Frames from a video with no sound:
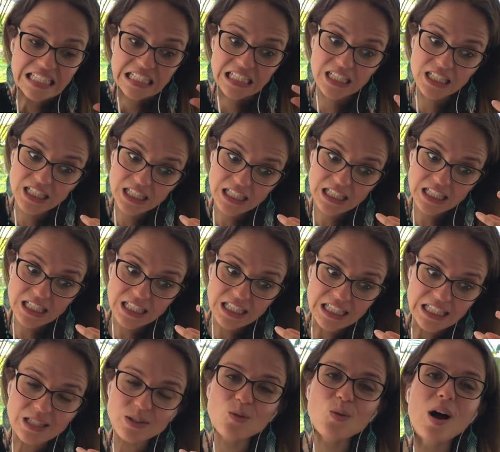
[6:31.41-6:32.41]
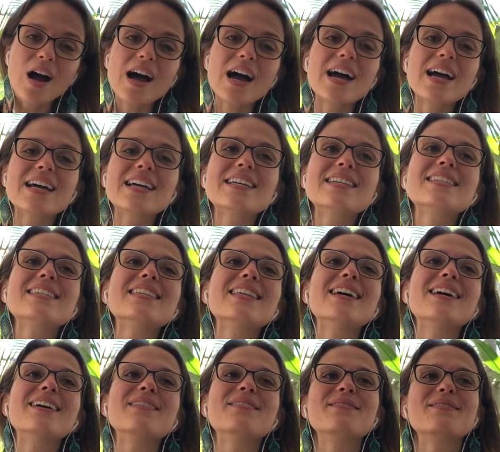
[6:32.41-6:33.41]
Why is
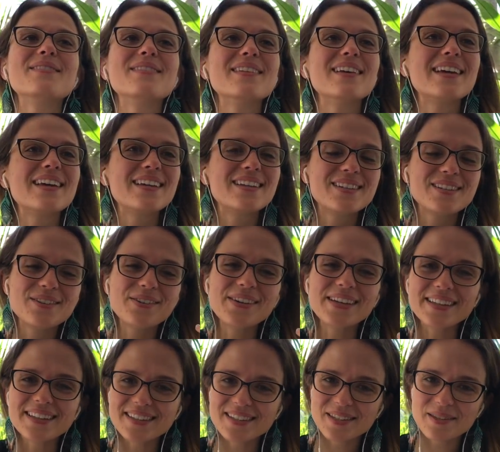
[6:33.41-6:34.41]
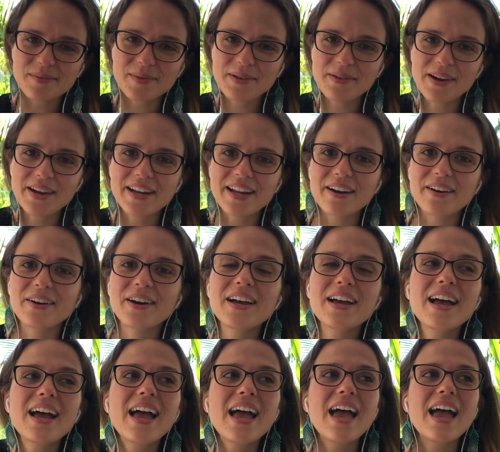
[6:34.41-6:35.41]
life like doing this to me right now?
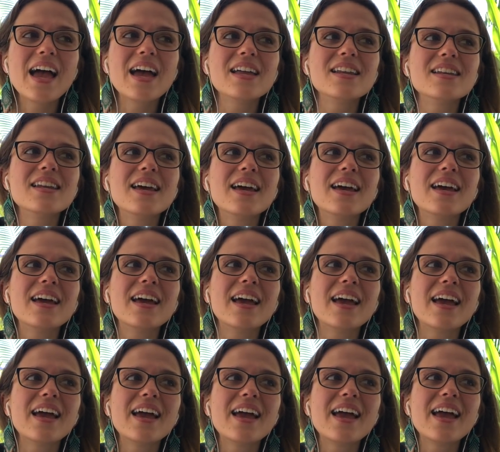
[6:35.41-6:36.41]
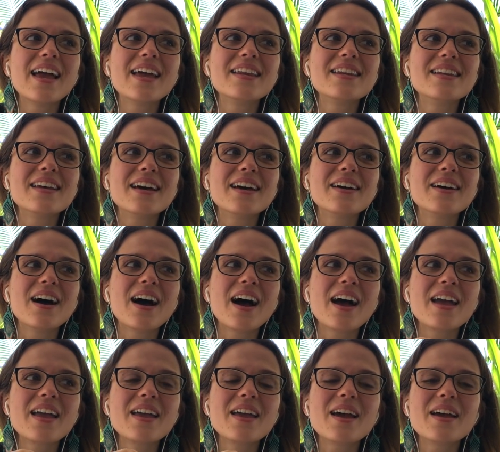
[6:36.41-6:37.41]
And
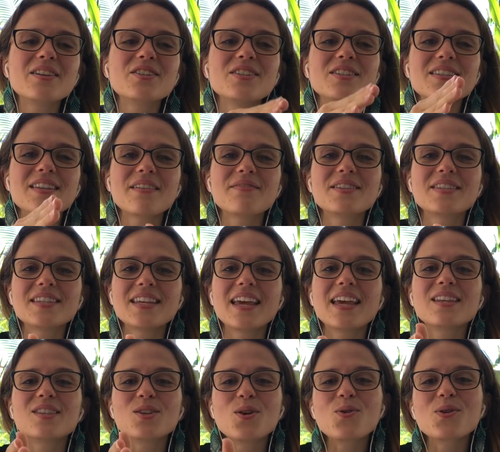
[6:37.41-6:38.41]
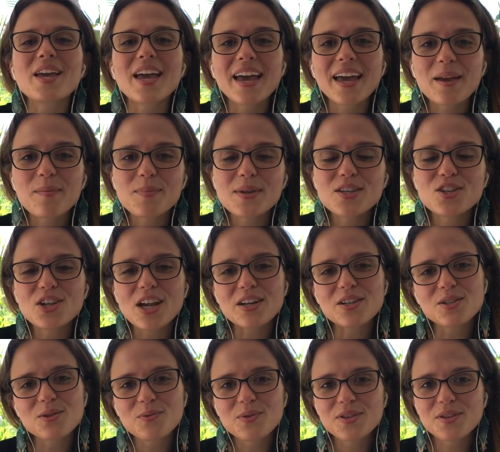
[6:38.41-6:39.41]
I just have to say, it's okay. Be
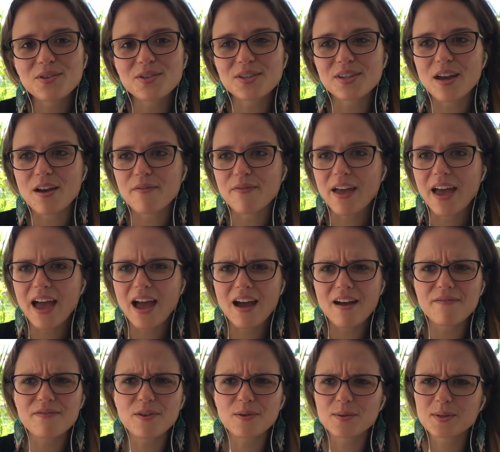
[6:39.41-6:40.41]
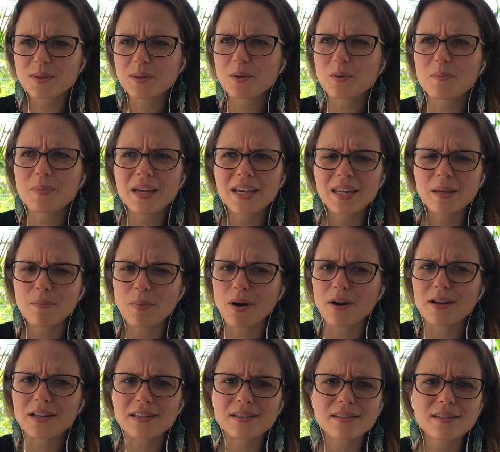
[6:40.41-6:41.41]
gentle with yourself. Have those little pity
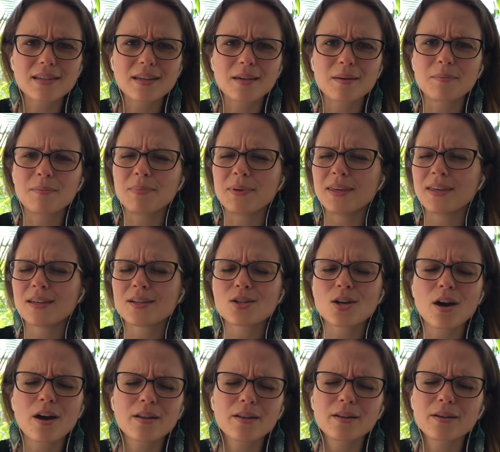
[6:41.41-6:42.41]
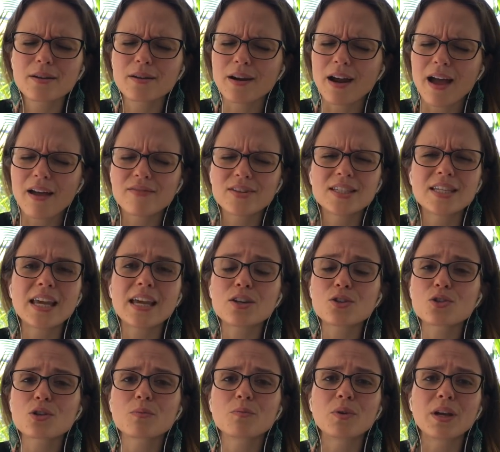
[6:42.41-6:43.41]
parties. Like, be a toddler, have a
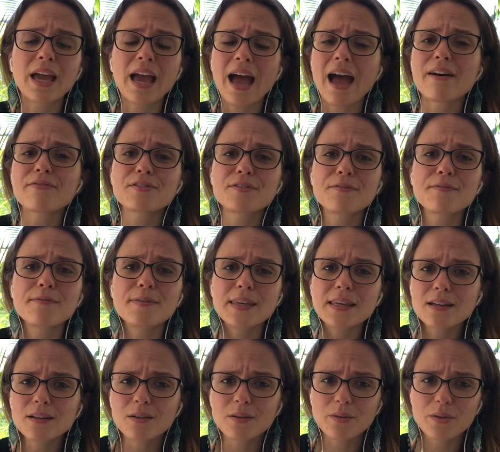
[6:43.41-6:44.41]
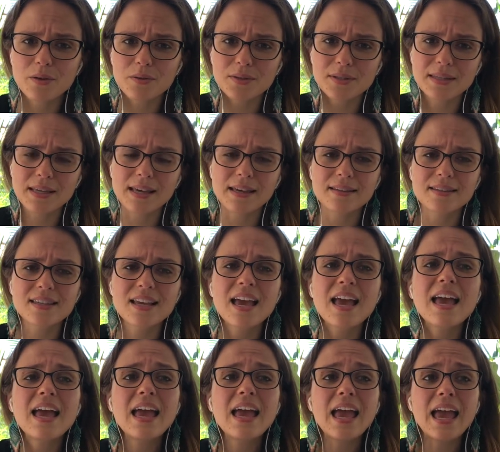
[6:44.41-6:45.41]
tantrum. We have to feel those things
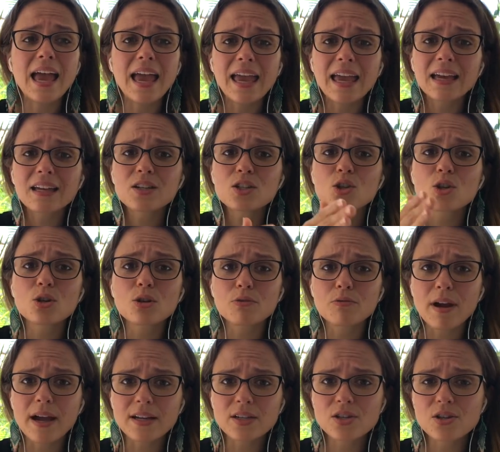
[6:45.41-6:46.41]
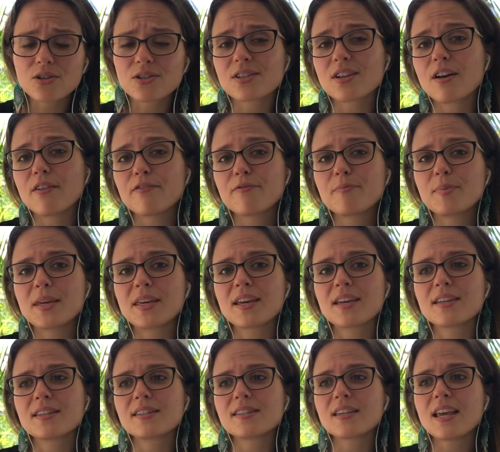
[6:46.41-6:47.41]
and correct yourself,
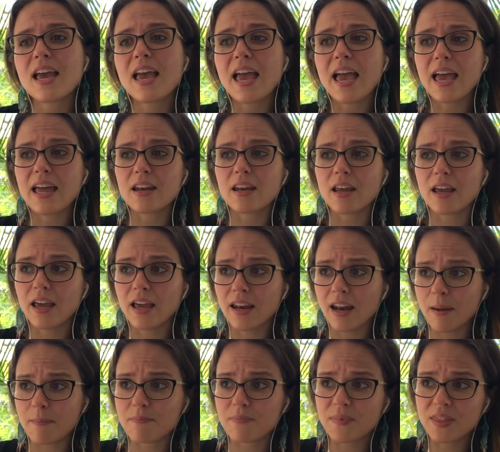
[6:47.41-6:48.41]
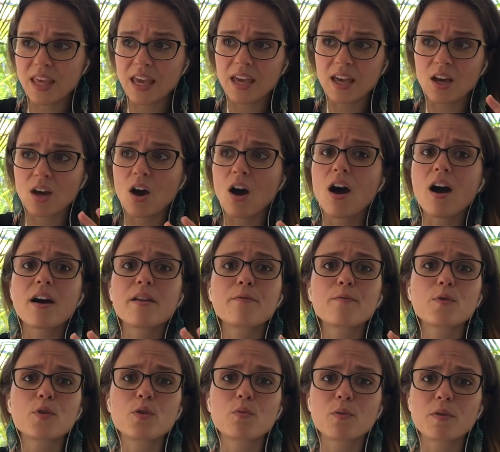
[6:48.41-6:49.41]
because and I thank God
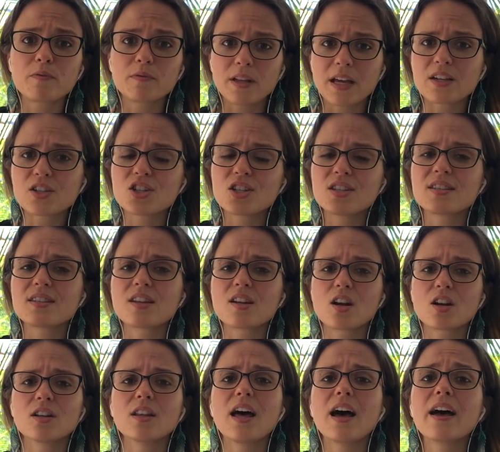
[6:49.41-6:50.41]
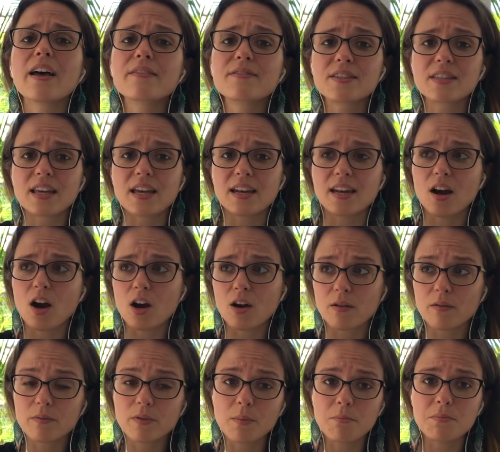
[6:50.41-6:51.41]
for the reflections in our lives that
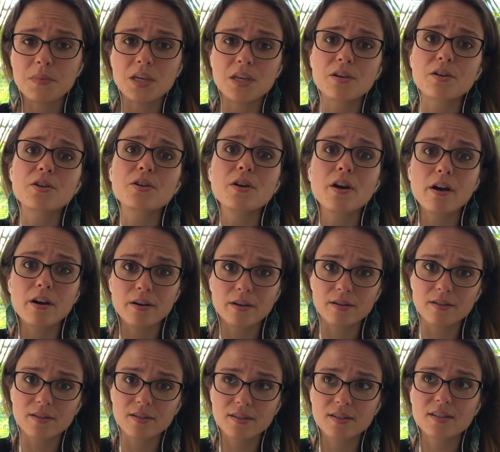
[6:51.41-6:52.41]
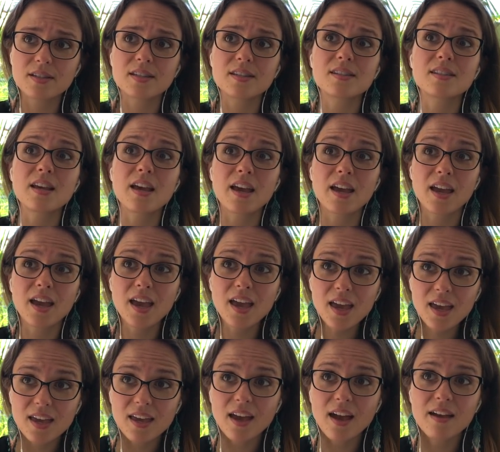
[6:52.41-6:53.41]
are the mirrors to say,
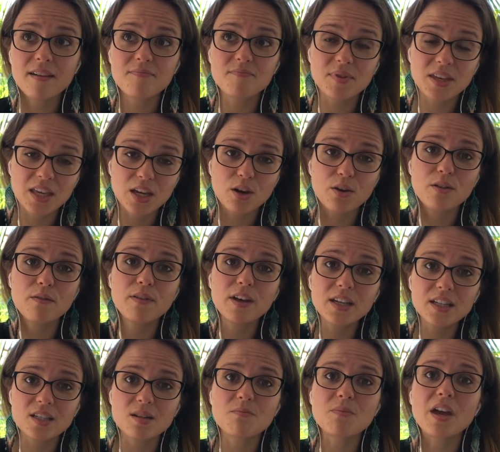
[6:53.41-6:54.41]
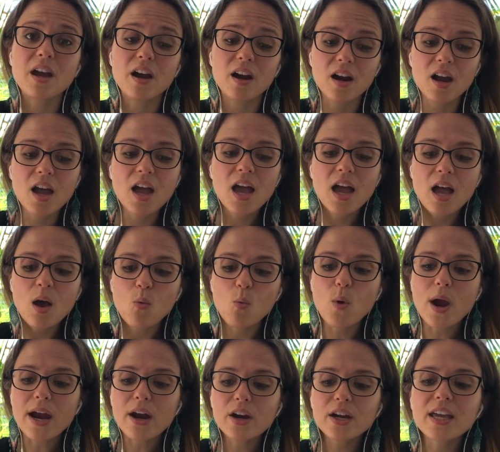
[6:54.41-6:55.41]
hey, I hear the victim there.
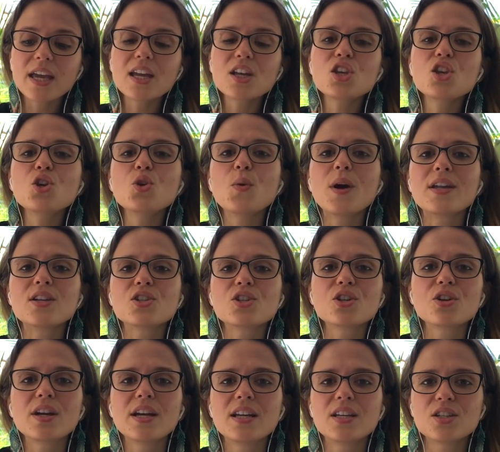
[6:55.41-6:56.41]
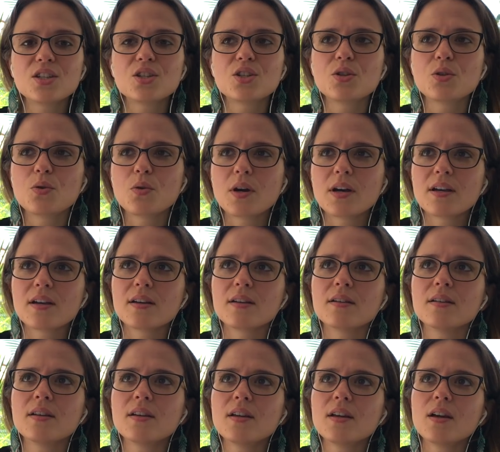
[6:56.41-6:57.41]
Where can you enter into
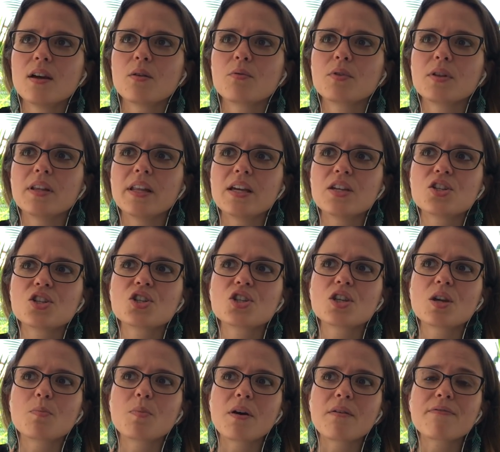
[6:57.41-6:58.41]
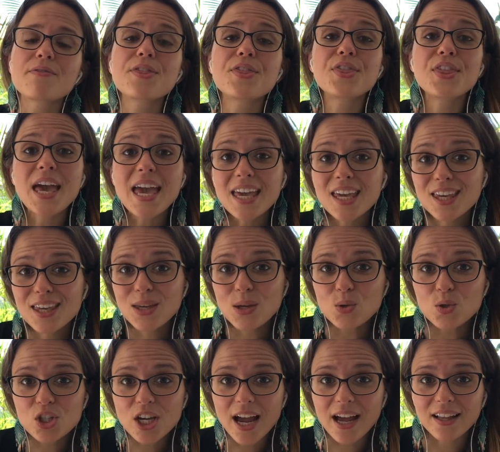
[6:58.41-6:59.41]
a relationship of thank
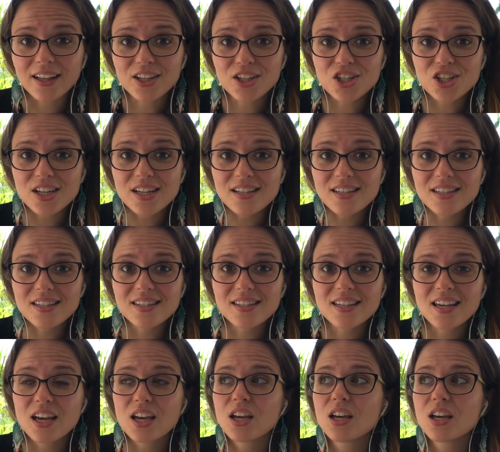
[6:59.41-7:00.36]
you challenges?